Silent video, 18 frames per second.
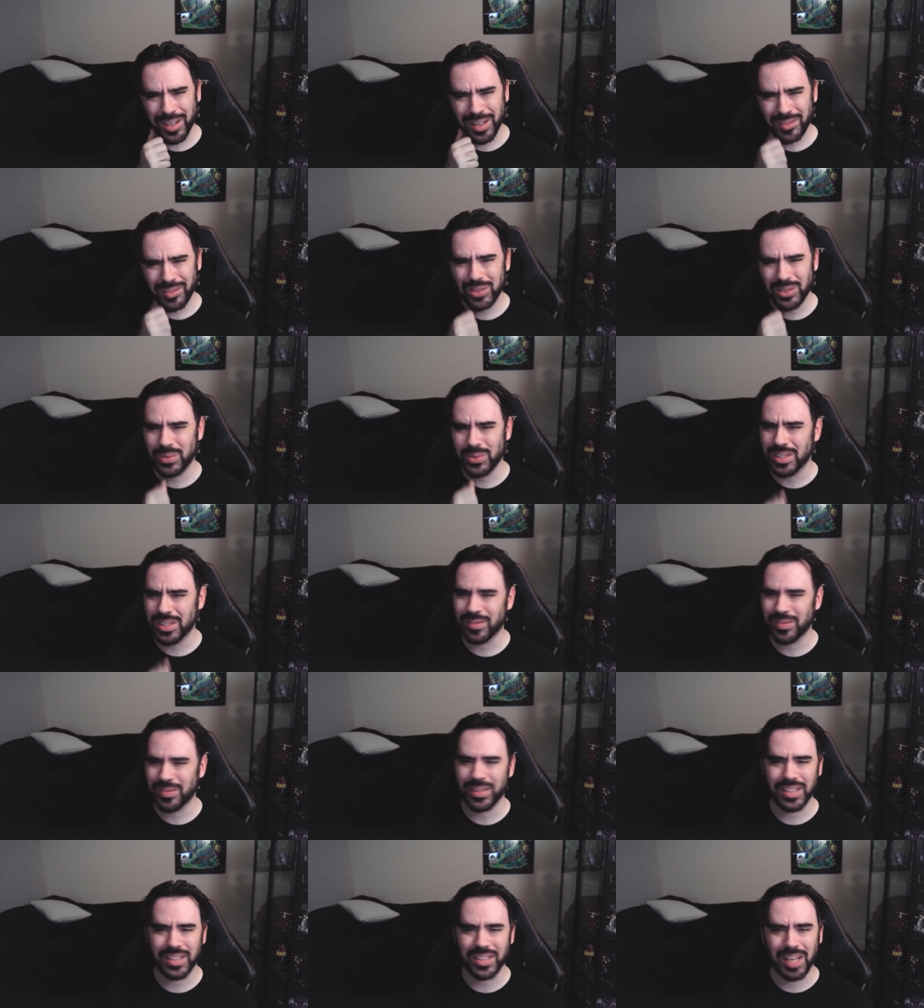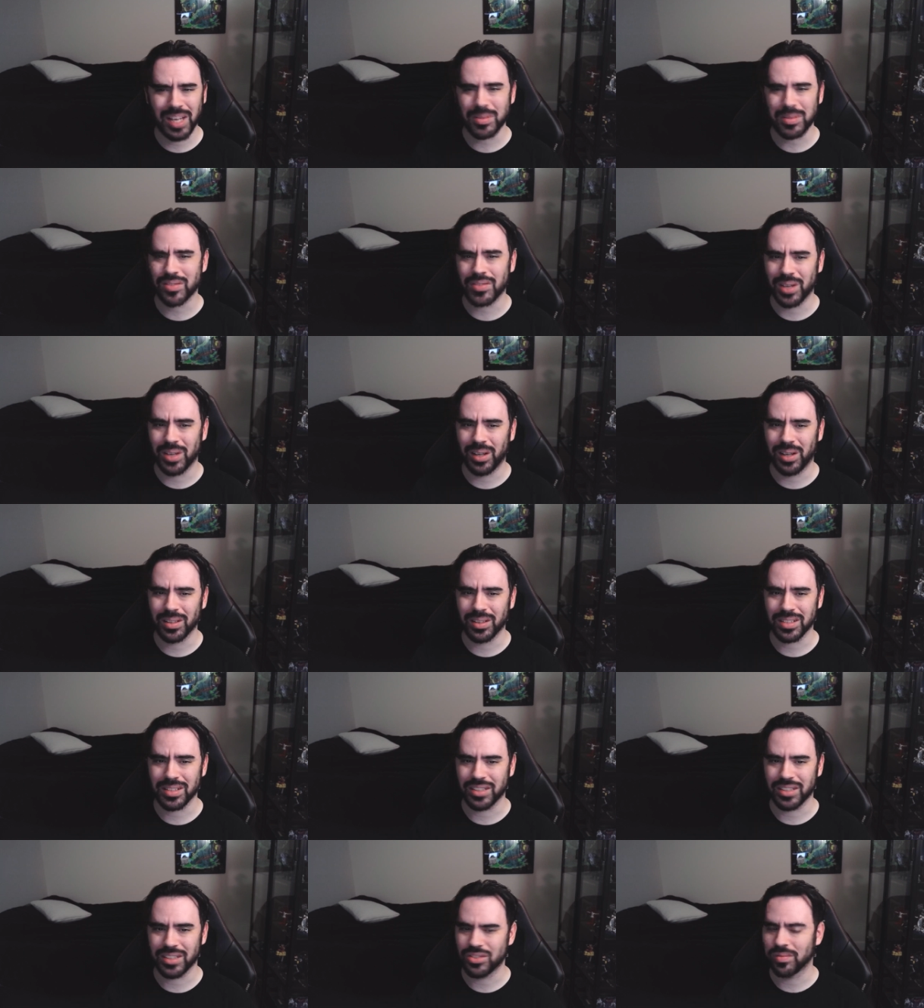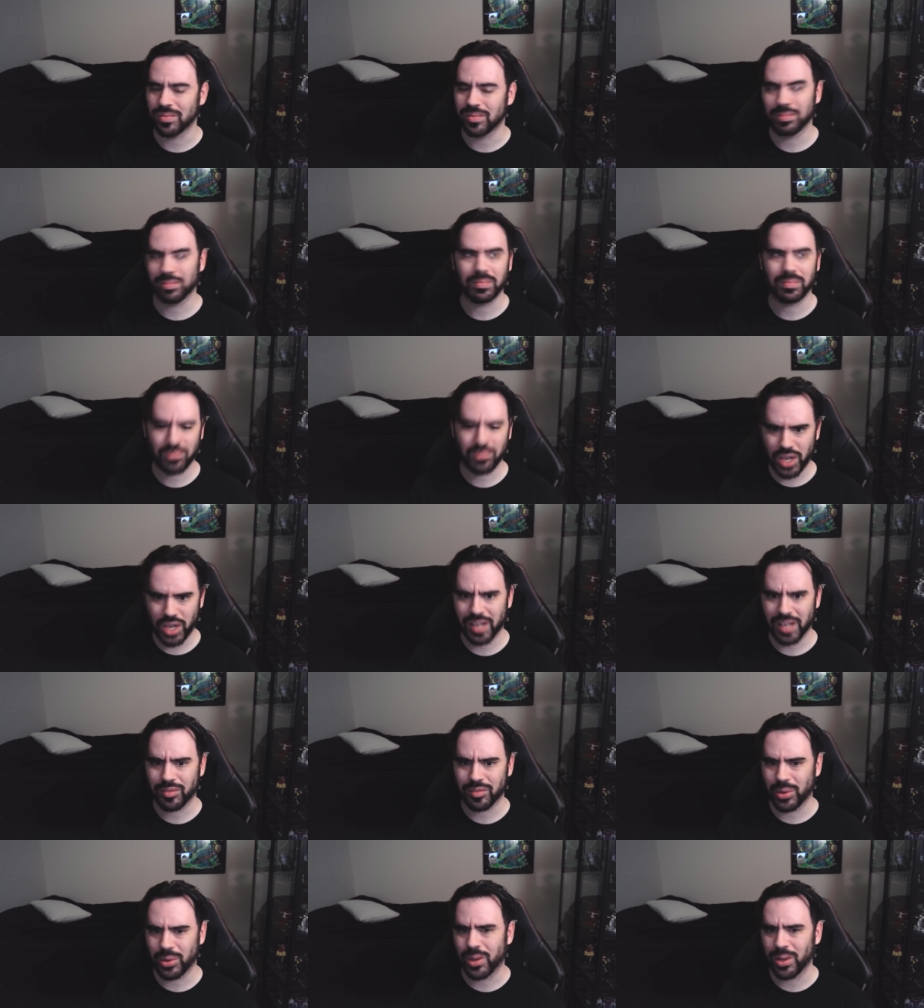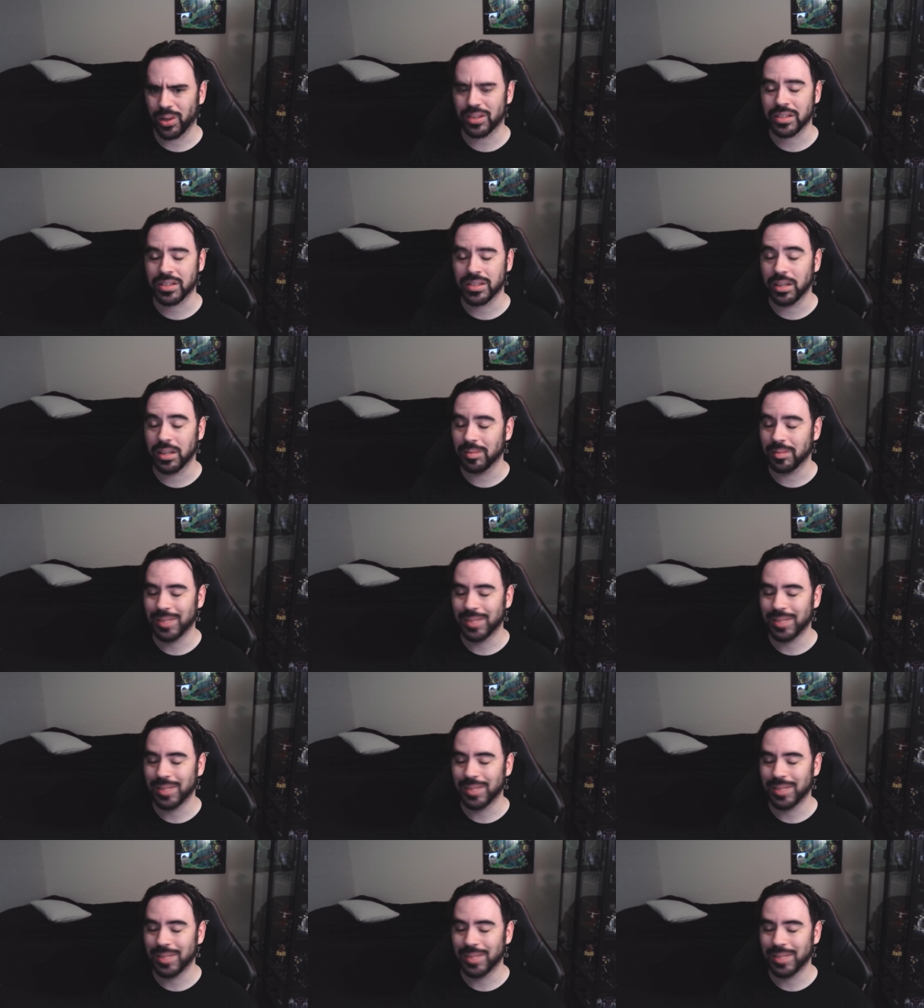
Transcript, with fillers: a few different types of songs, like DragonForce, uh,